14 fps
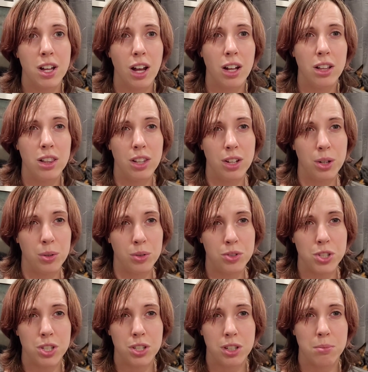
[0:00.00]
a low
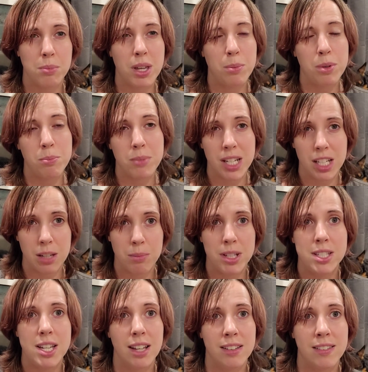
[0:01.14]
to maybe medium
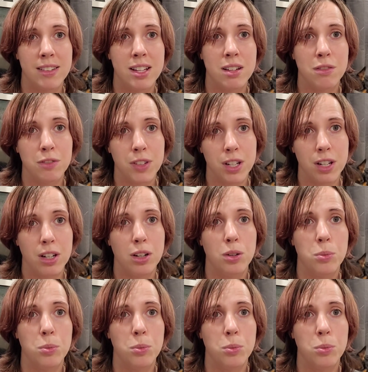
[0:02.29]
intensity of fear